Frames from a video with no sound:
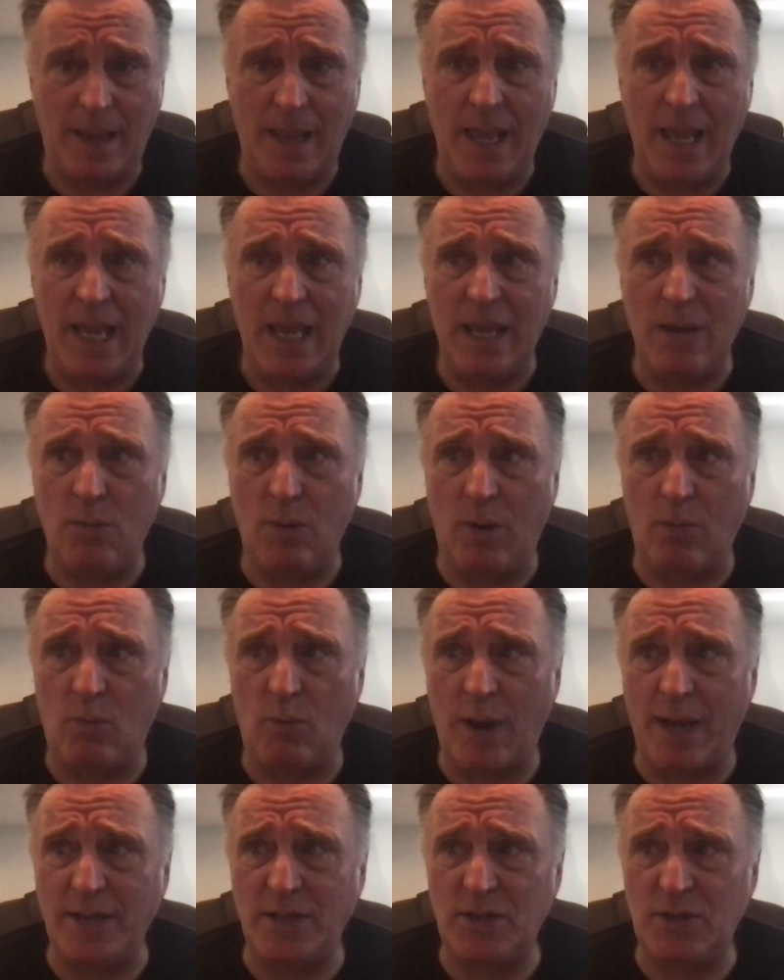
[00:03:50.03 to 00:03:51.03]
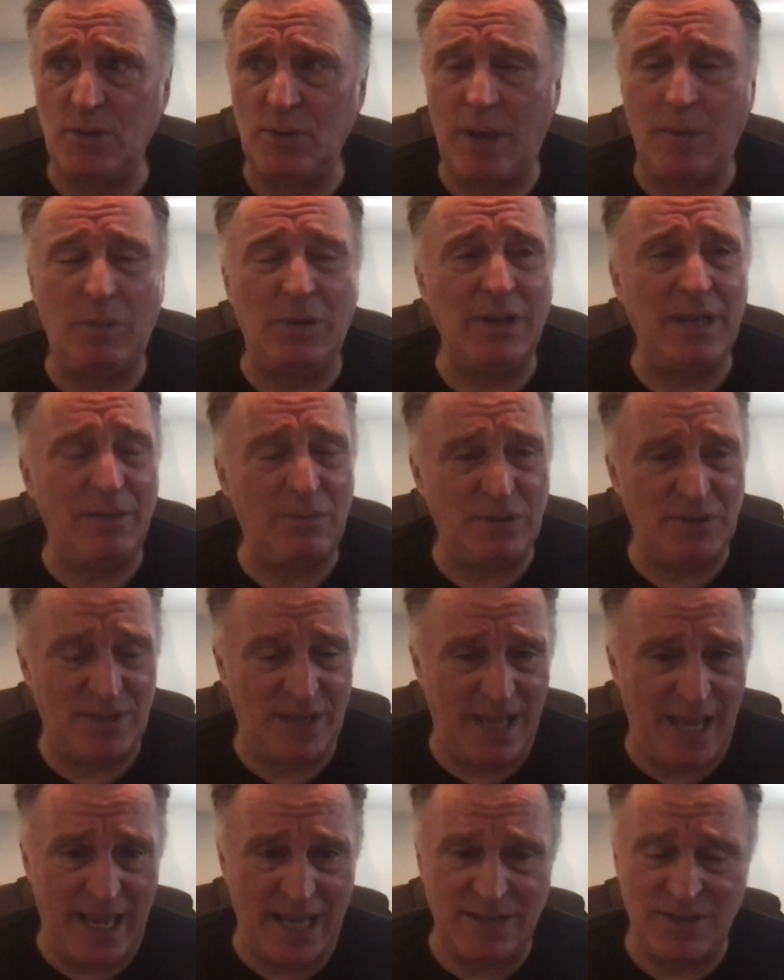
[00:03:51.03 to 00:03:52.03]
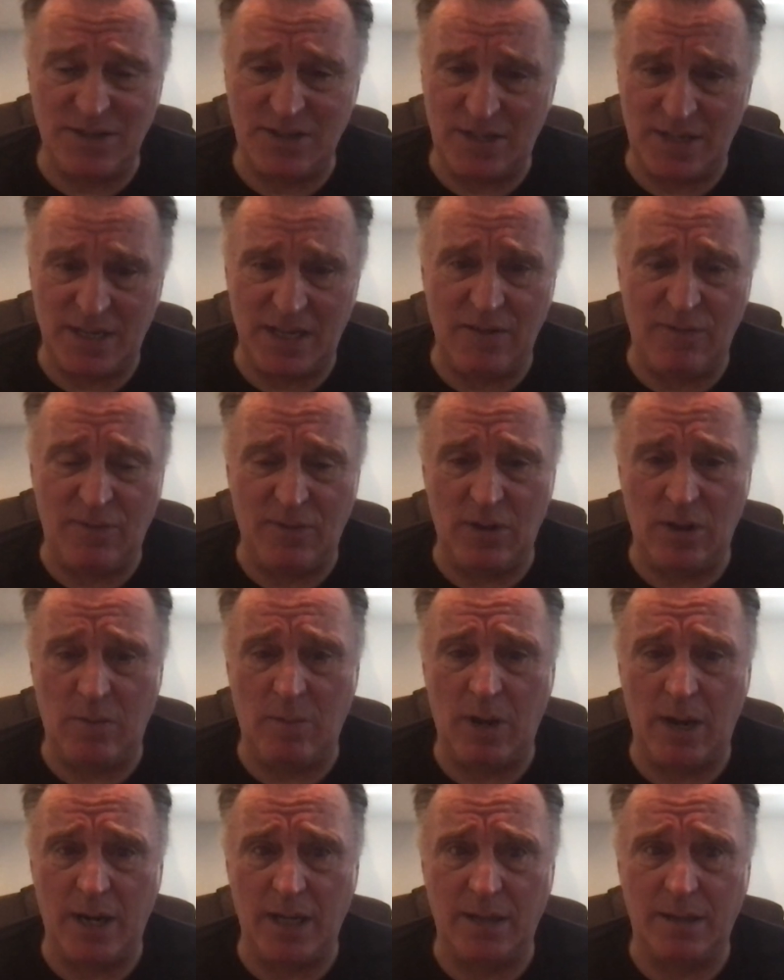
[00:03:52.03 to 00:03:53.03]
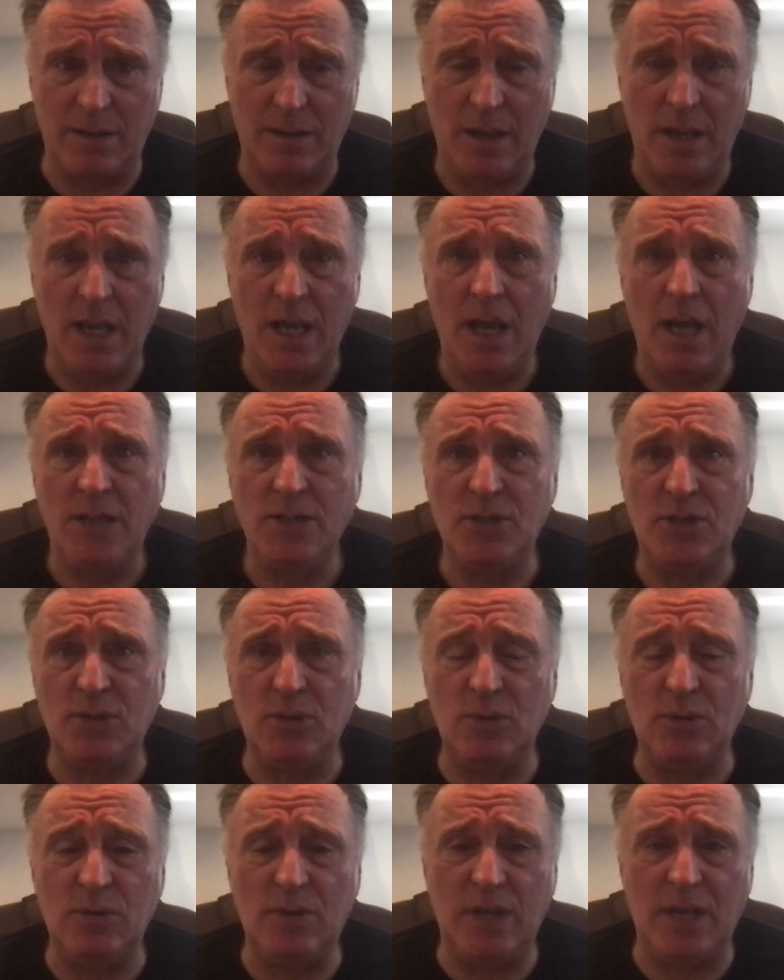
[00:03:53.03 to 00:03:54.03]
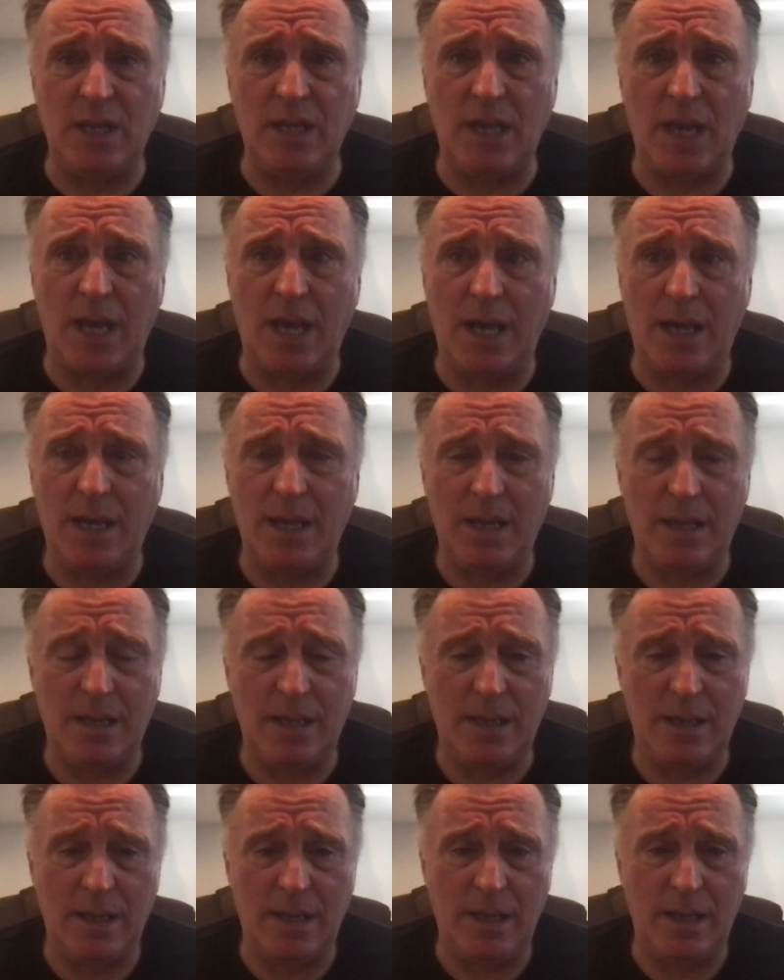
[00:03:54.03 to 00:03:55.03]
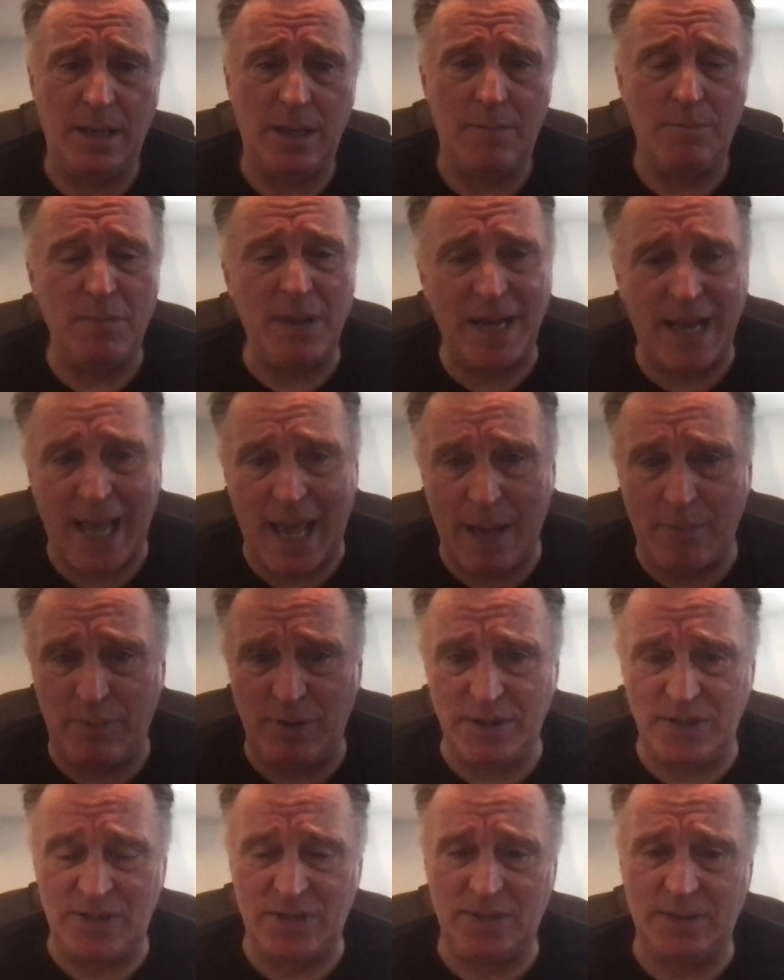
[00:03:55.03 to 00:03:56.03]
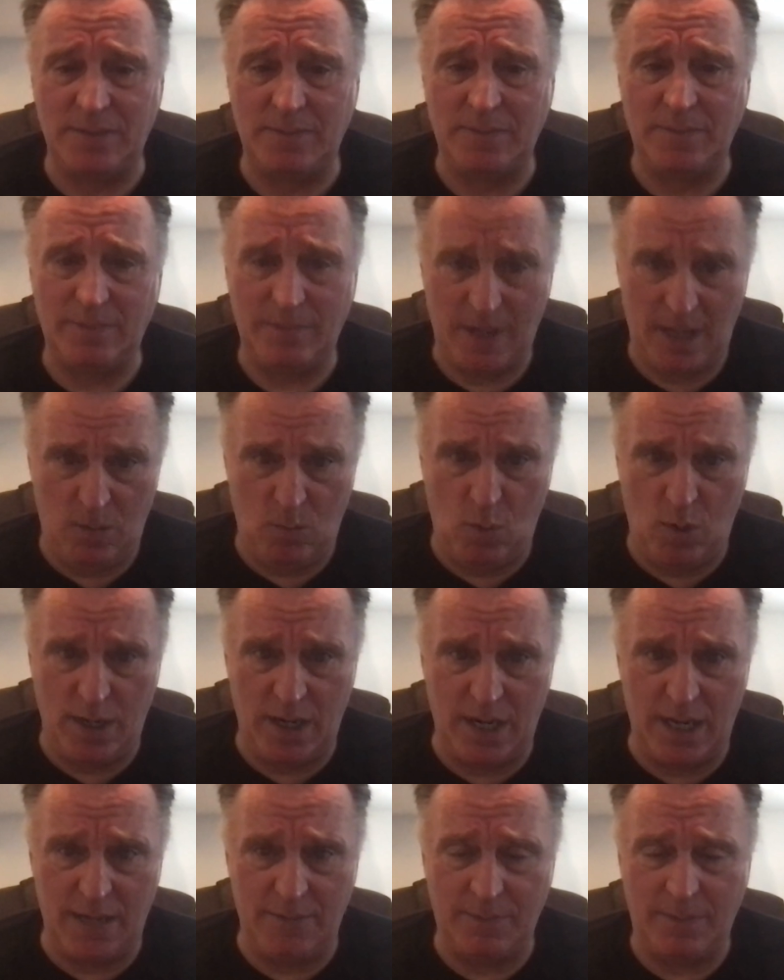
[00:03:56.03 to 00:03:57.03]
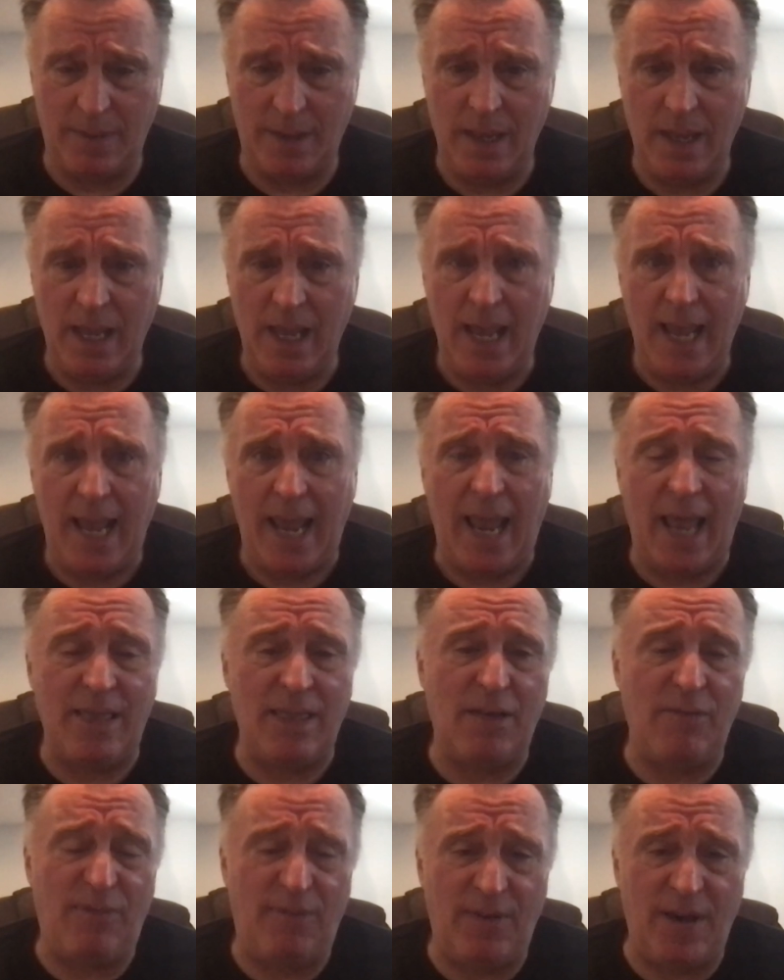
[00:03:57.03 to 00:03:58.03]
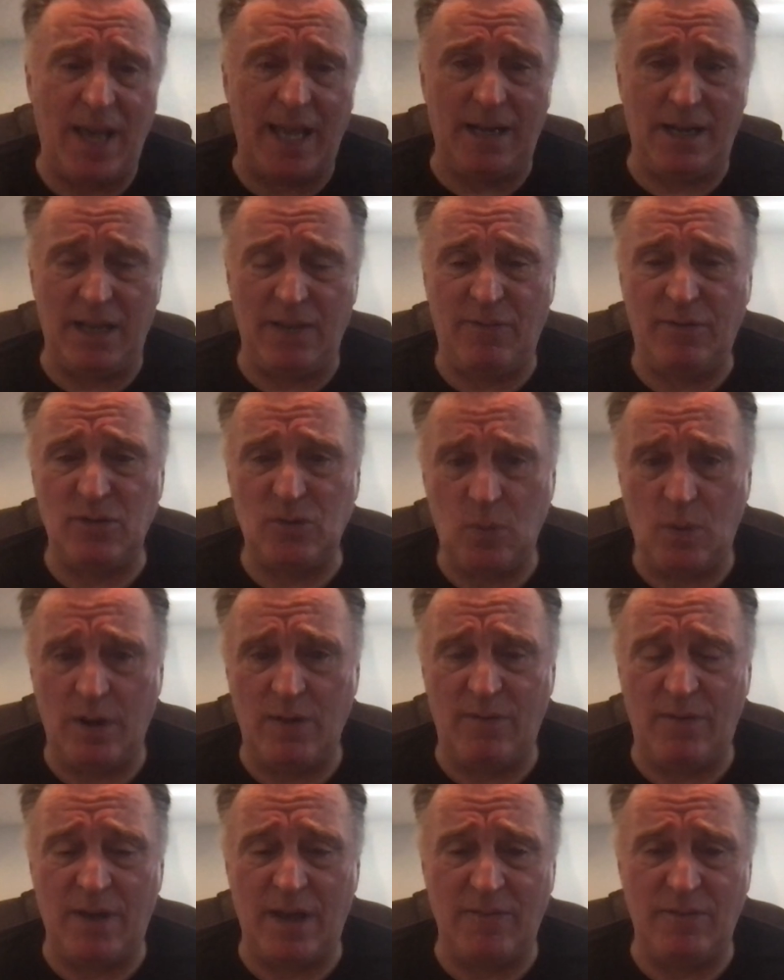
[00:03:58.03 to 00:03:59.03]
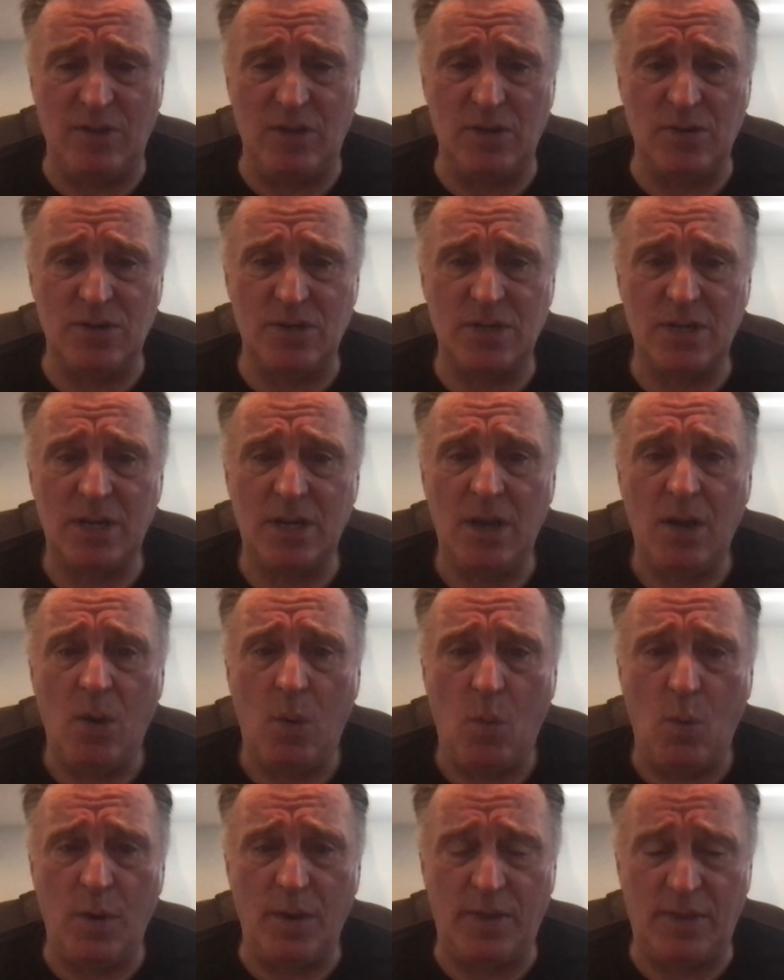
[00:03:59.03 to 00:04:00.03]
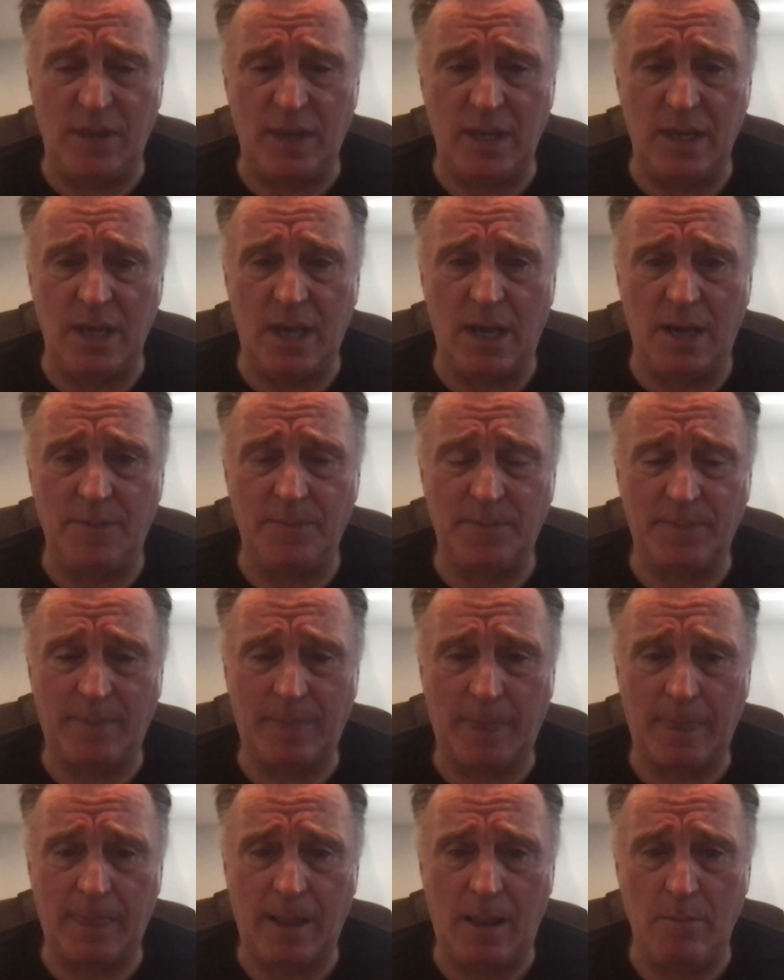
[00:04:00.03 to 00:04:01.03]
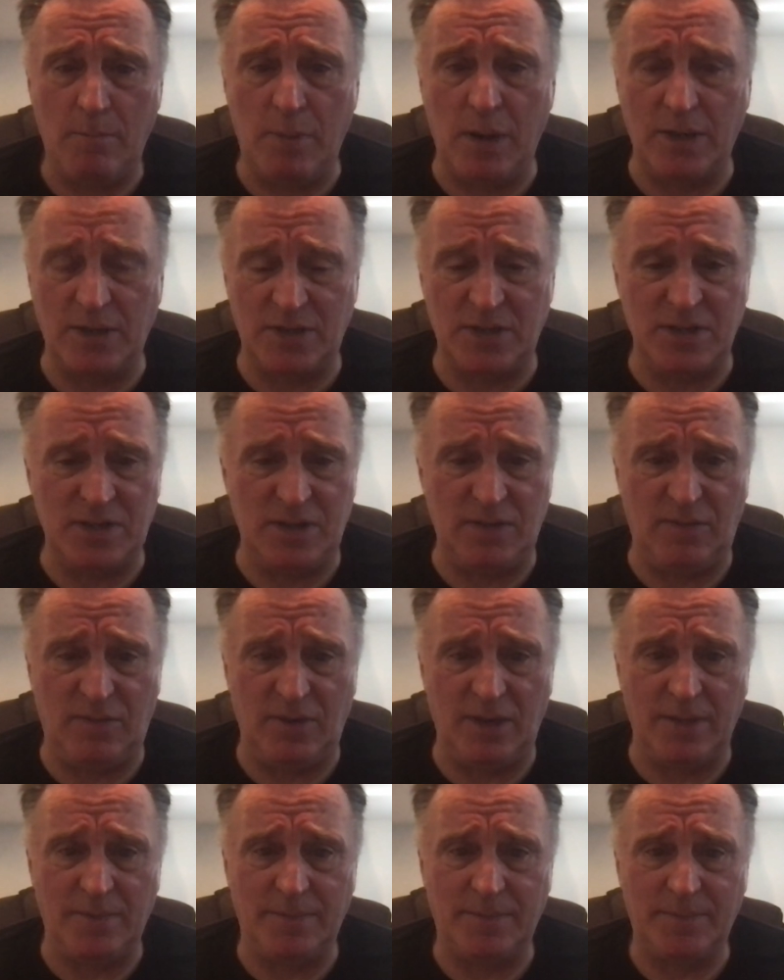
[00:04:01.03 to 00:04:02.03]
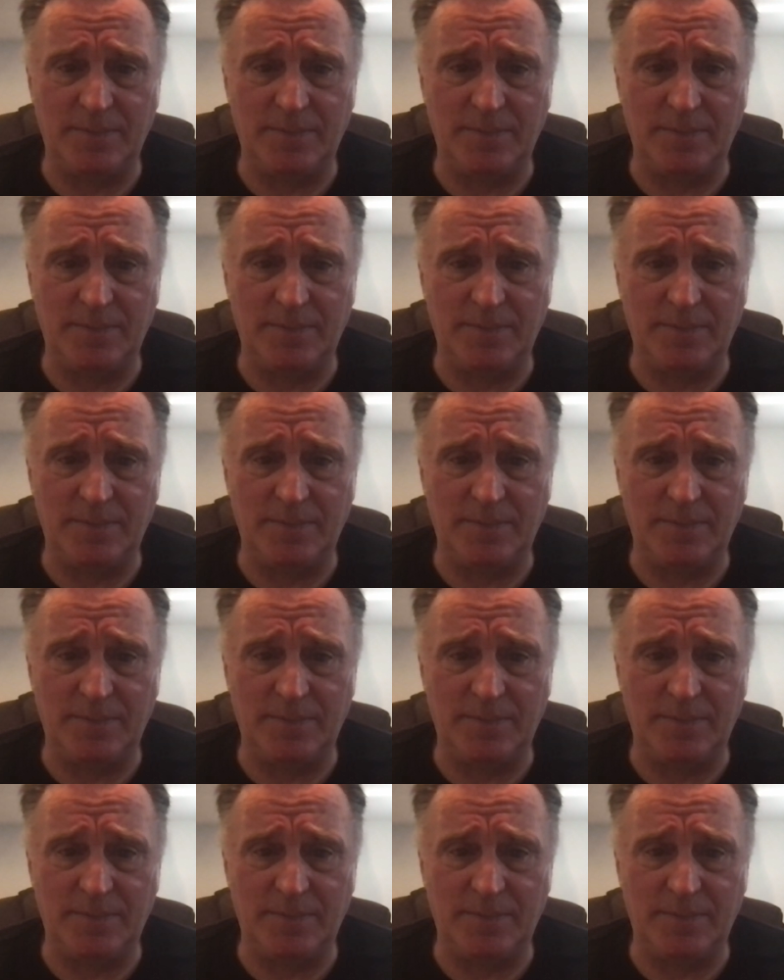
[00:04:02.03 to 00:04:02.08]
He went right to, I believe it was the Kansas City Philharmonic, to the Minneapolis and whatnot, and then finally for 25 years with the Boston Symphony.